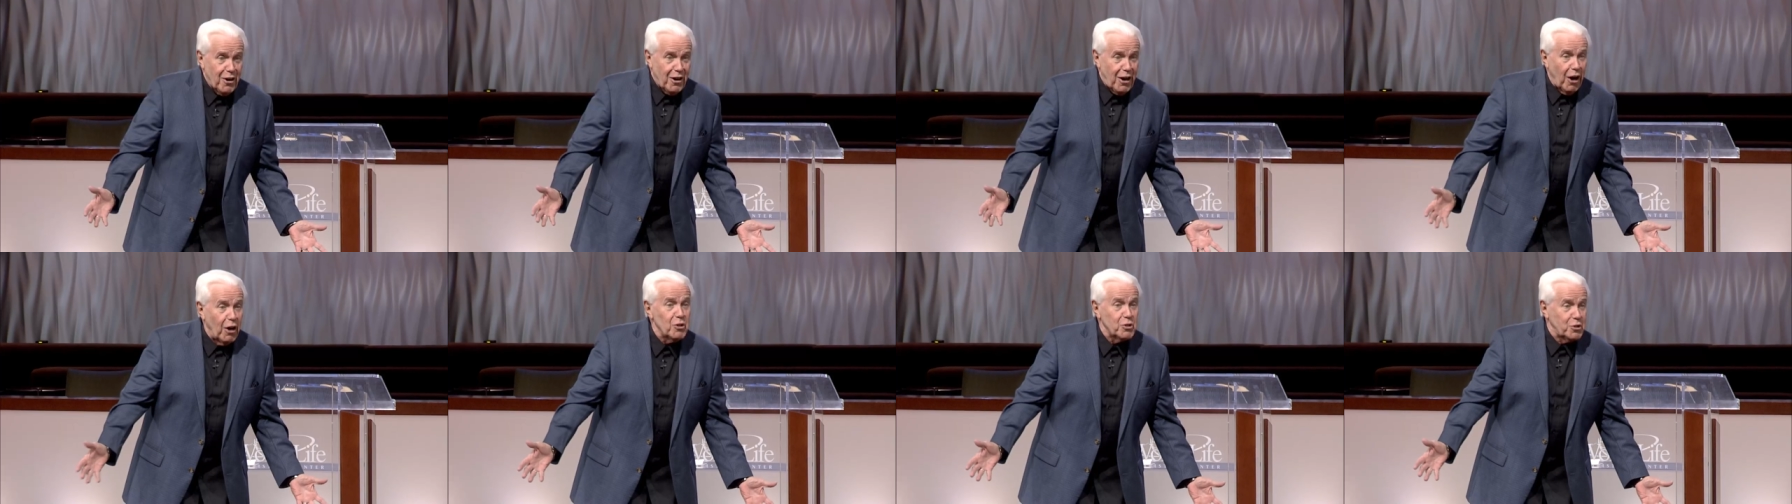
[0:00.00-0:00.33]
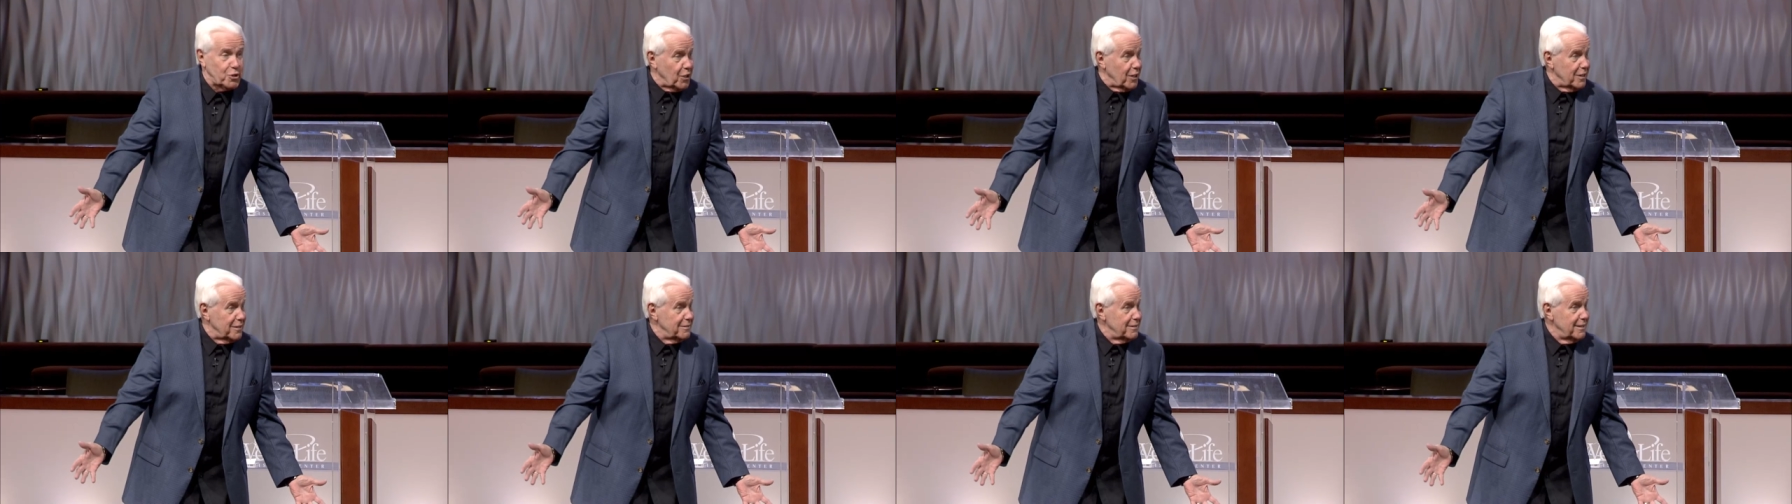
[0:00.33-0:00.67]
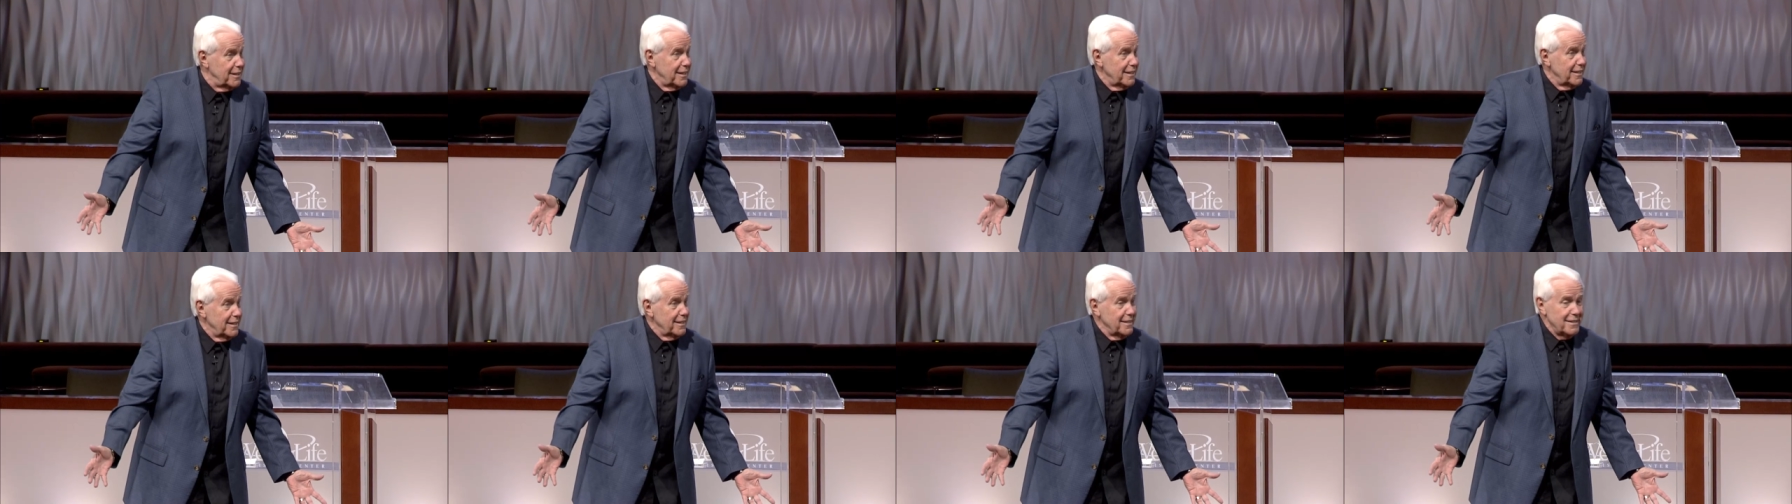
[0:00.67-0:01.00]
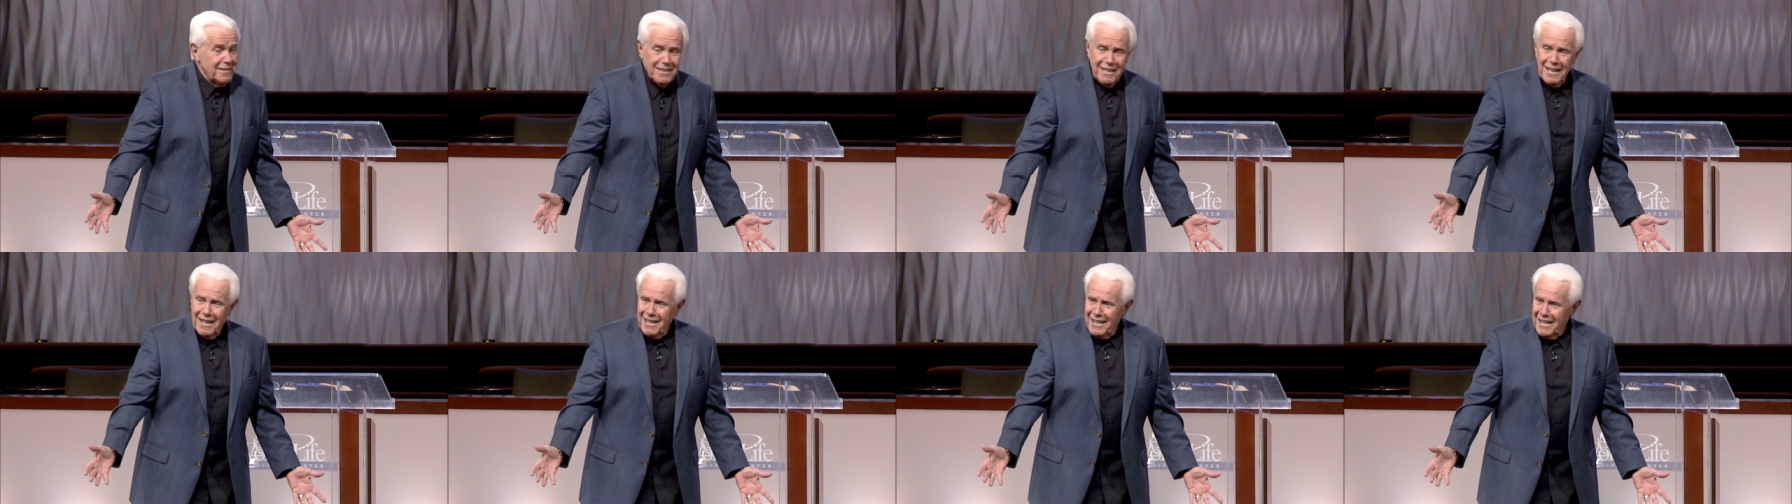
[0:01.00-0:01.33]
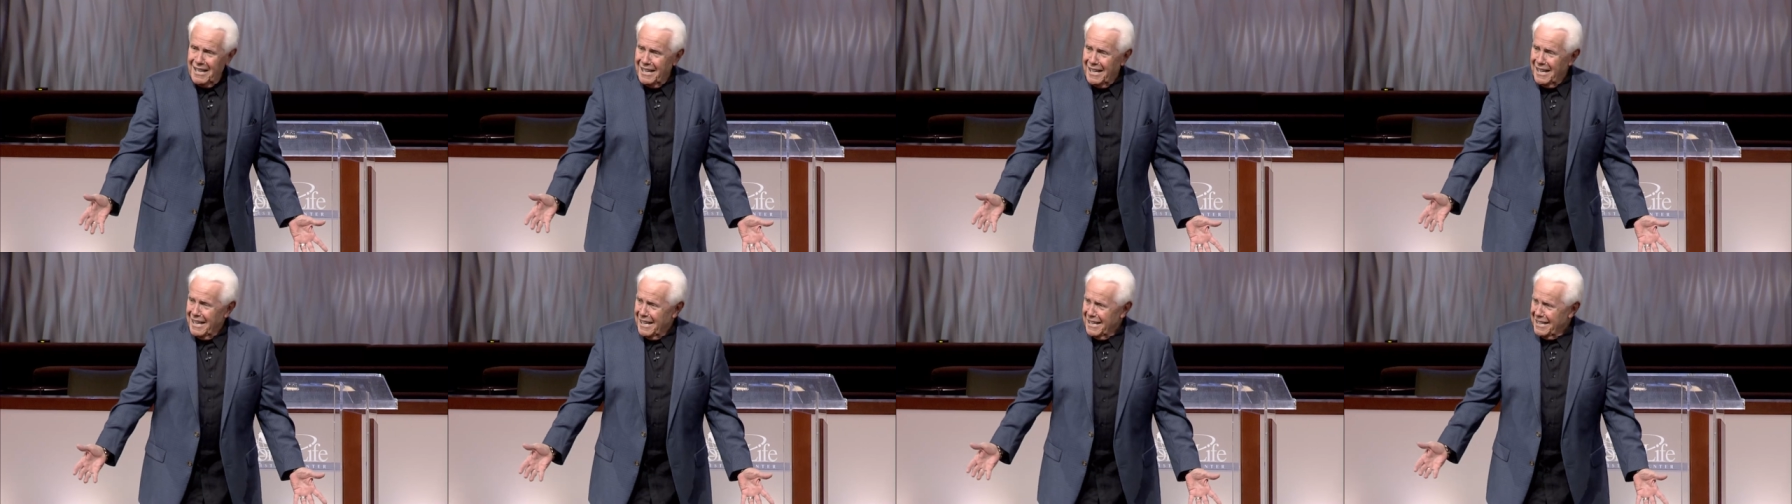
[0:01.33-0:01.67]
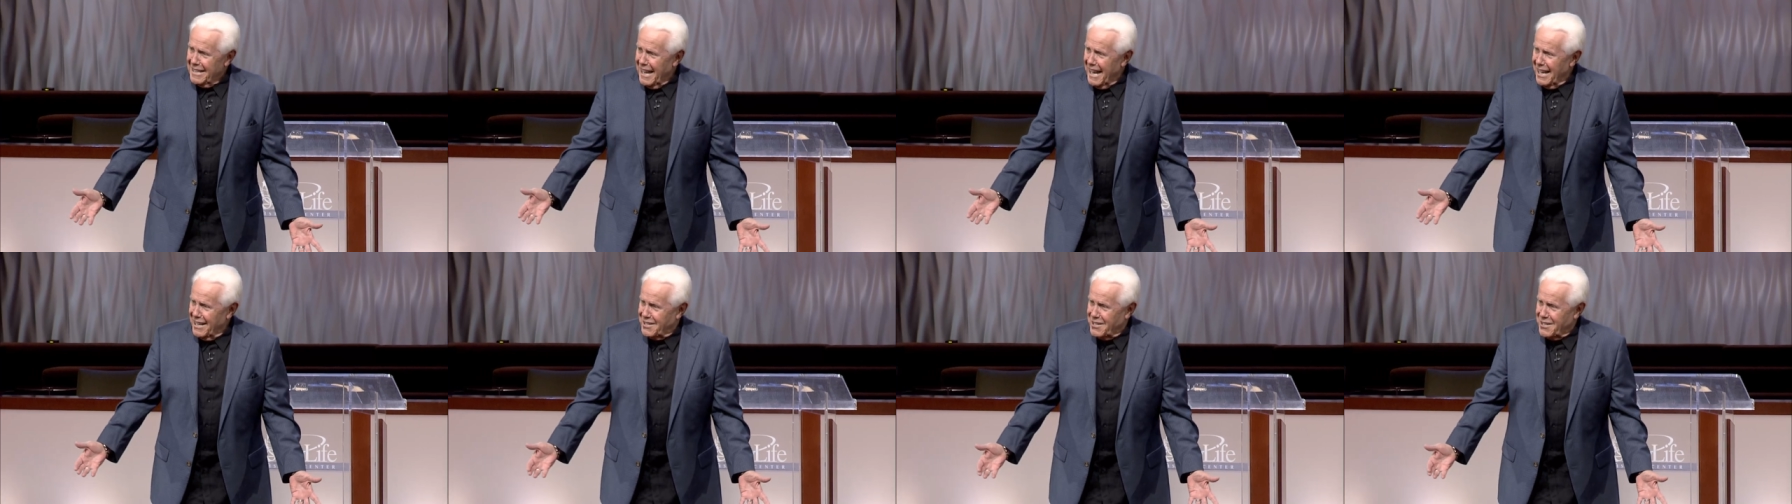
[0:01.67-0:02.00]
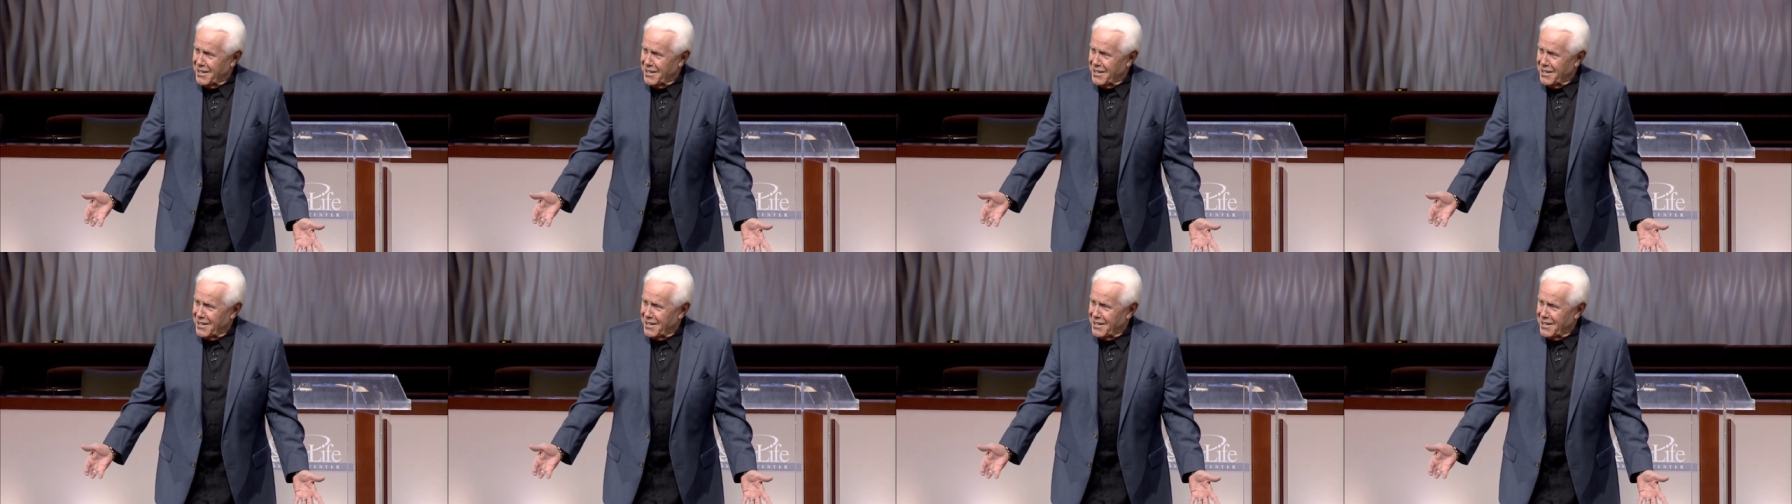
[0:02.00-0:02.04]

culture. That's